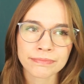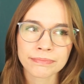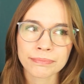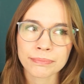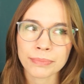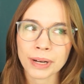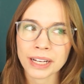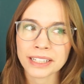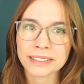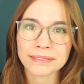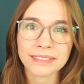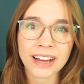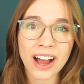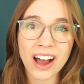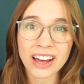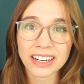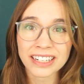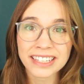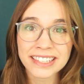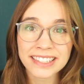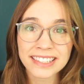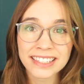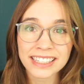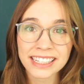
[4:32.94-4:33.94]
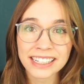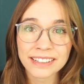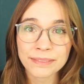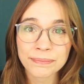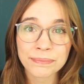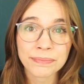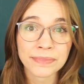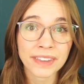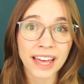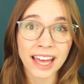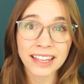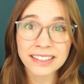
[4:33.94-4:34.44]
But honestly,
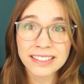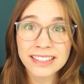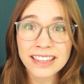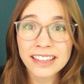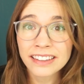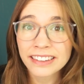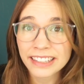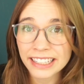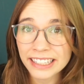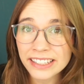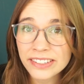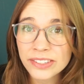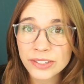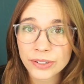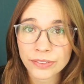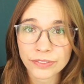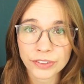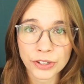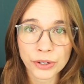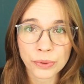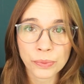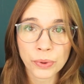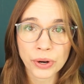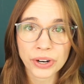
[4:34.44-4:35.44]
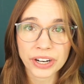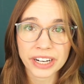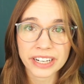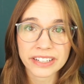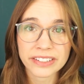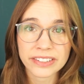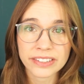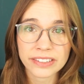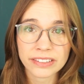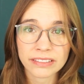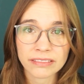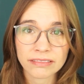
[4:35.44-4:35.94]
that's the least of your
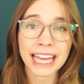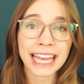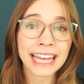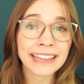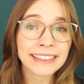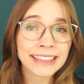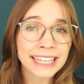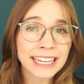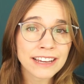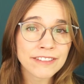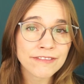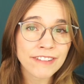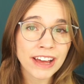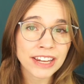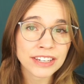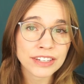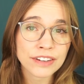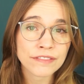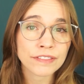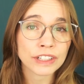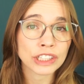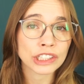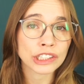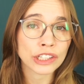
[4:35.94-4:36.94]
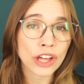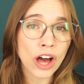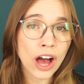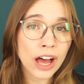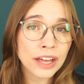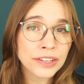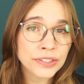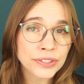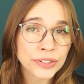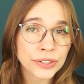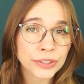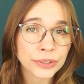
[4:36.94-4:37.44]
worries. In the event of a
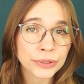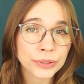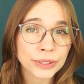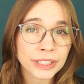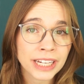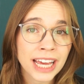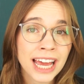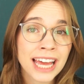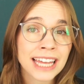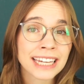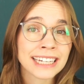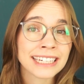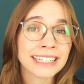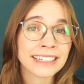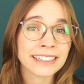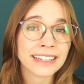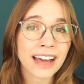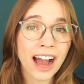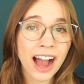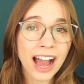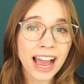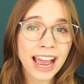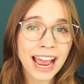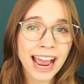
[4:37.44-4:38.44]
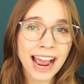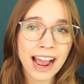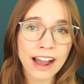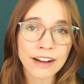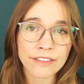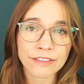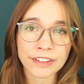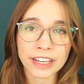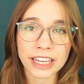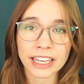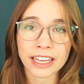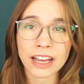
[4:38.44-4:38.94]
lawsuit, not
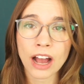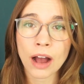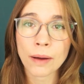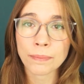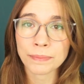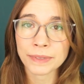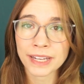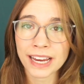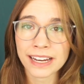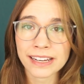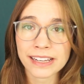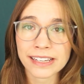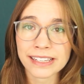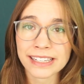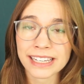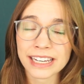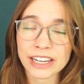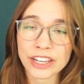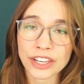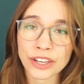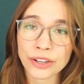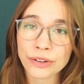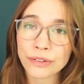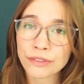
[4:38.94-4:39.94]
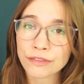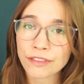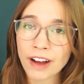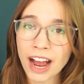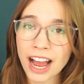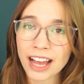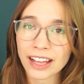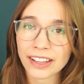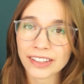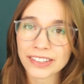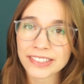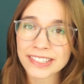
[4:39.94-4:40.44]
having updated DQ
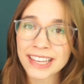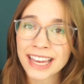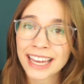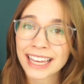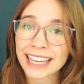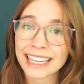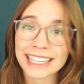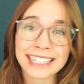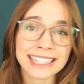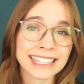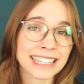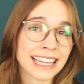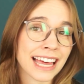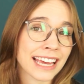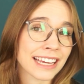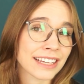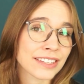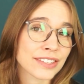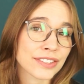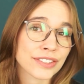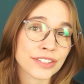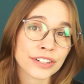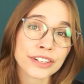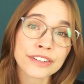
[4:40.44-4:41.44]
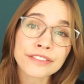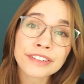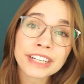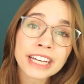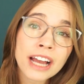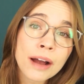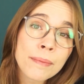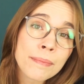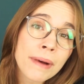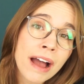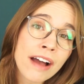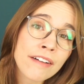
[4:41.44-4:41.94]
files is like serving
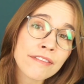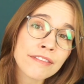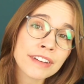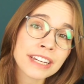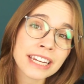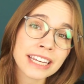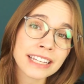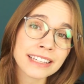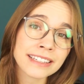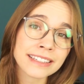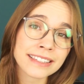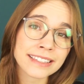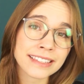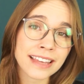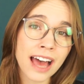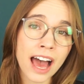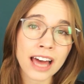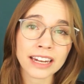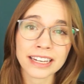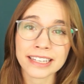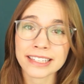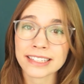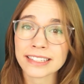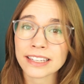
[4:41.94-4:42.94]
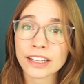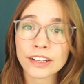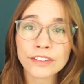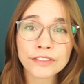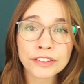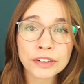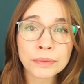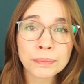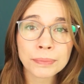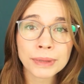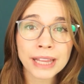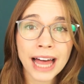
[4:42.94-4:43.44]
up evidence on a
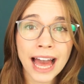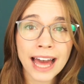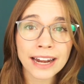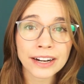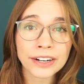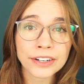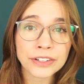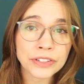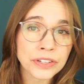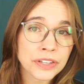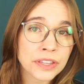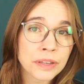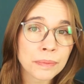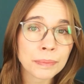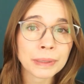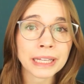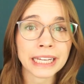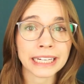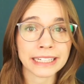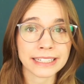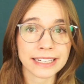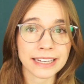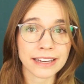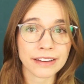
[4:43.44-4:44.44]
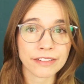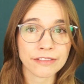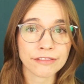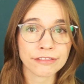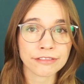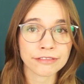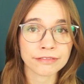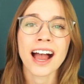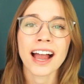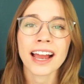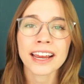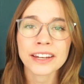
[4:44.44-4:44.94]
silver platter to the
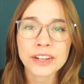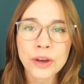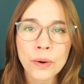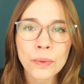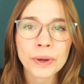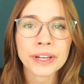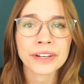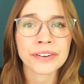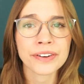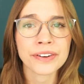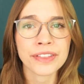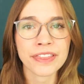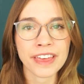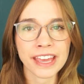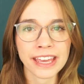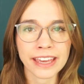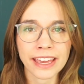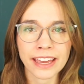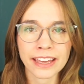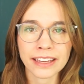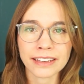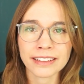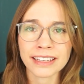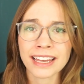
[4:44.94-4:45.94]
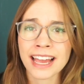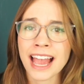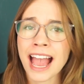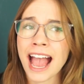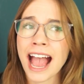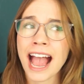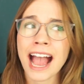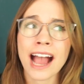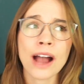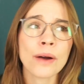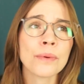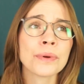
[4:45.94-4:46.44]
plaintiff. I know what you're thinking.
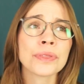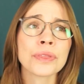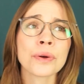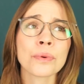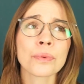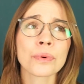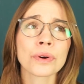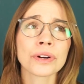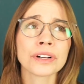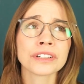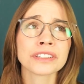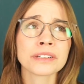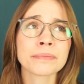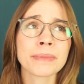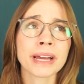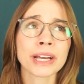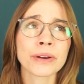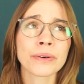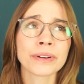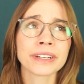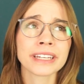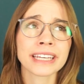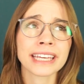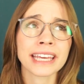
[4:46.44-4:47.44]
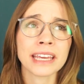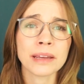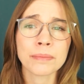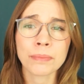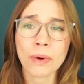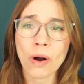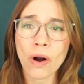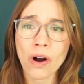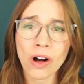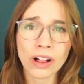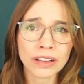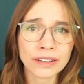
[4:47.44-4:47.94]
How in the world am I going to keep
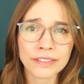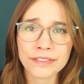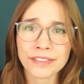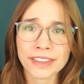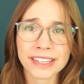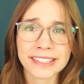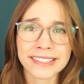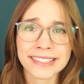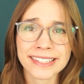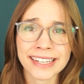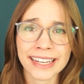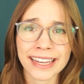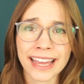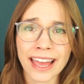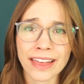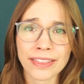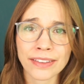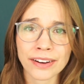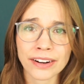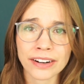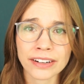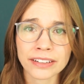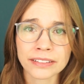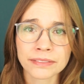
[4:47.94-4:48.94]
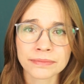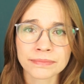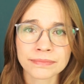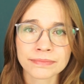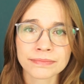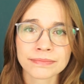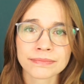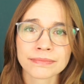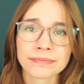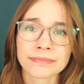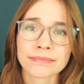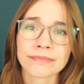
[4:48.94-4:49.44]
all of this together?
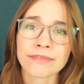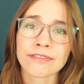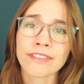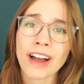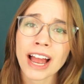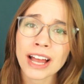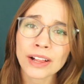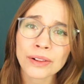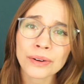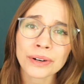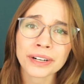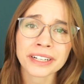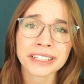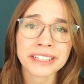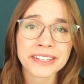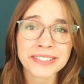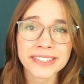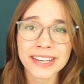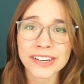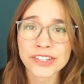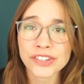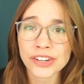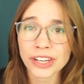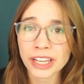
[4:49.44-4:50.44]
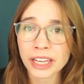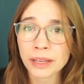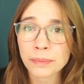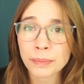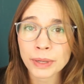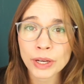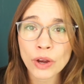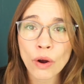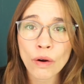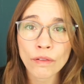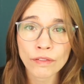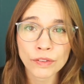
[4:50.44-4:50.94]
File organization can
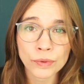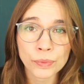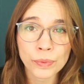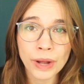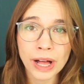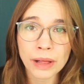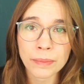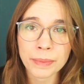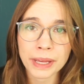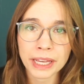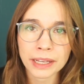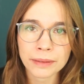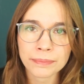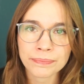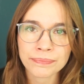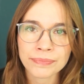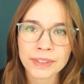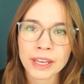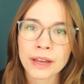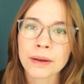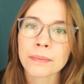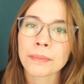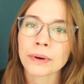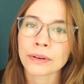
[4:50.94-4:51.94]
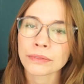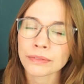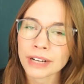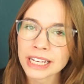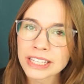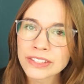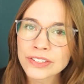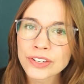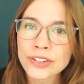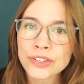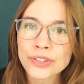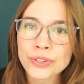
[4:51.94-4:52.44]
be overwhelming, but
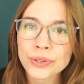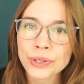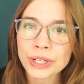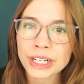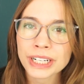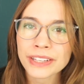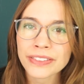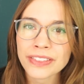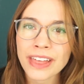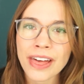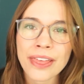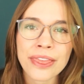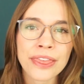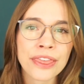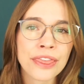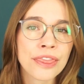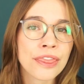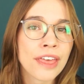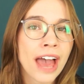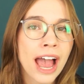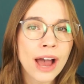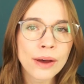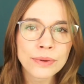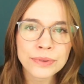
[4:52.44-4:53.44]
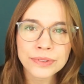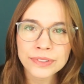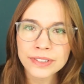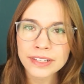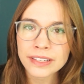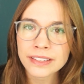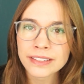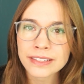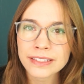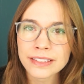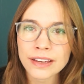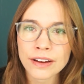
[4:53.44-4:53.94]
rest assured that
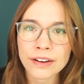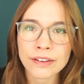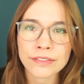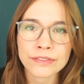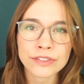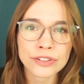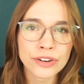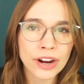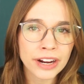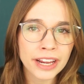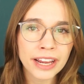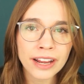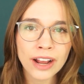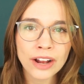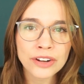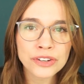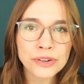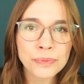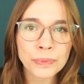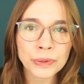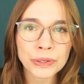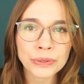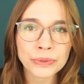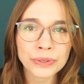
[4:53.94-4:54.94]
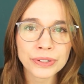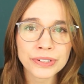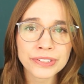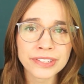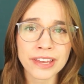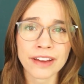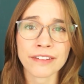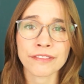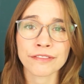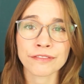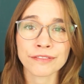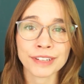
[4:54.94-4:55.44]
thousands of trucking entrepreneurs
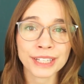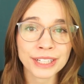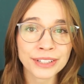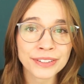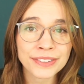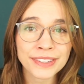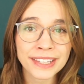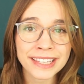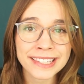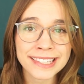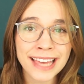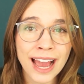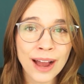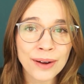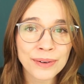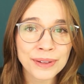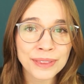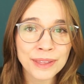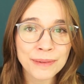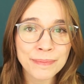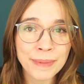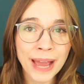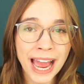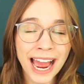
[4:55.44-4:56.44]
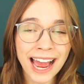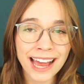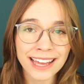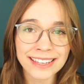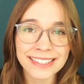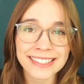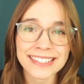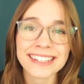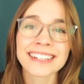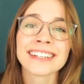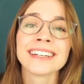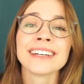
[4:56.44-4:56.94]
have figured this out in the
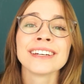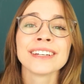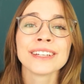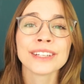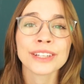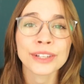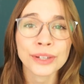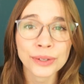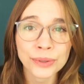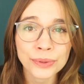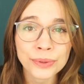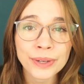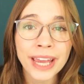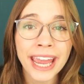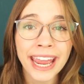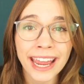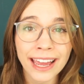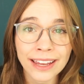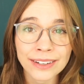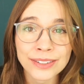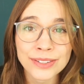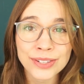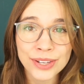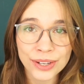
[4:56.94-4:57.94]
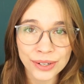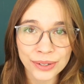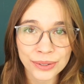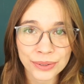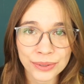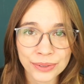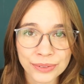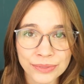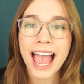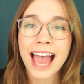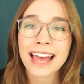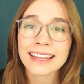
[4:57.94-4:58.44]
past you can too.
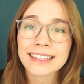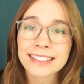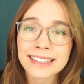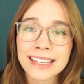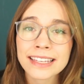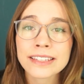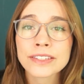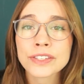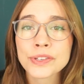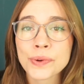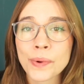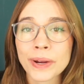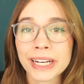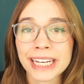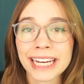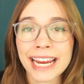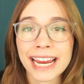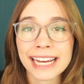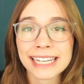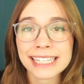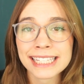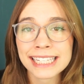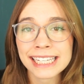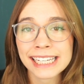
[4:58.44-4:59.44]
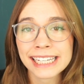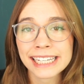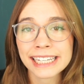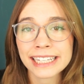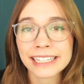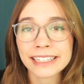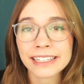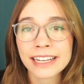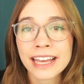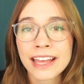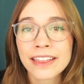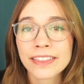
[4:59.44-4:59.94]
And since
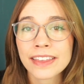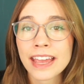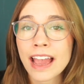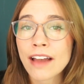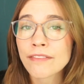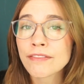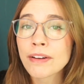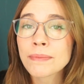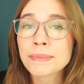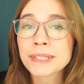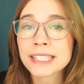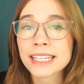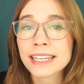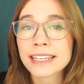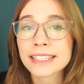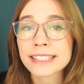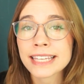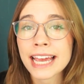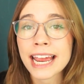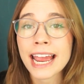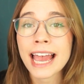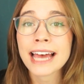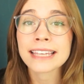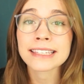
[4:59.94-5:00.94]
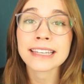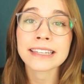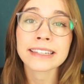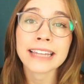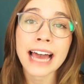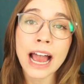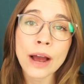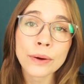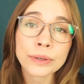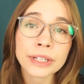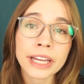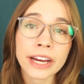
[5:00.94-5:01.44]
2018, the FMCSA has
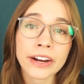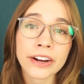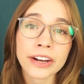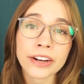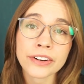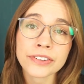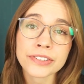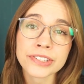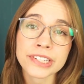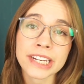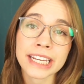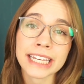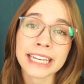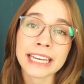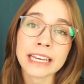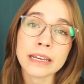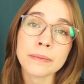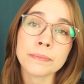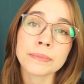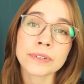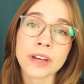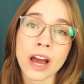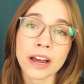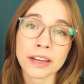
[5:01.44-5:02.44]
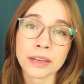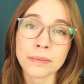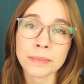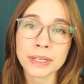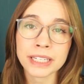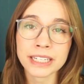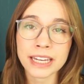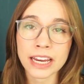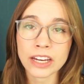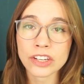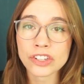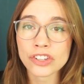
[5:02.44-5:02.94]
allowed carriers to keep
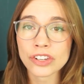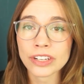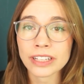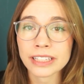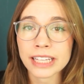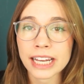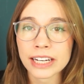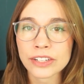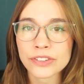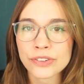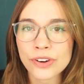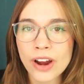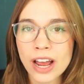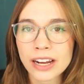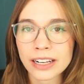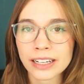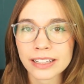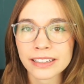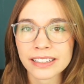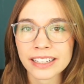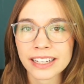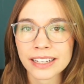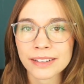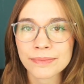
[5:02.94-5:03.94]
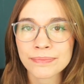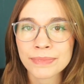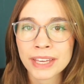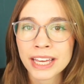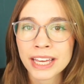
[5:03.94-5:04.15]
documentation electronically.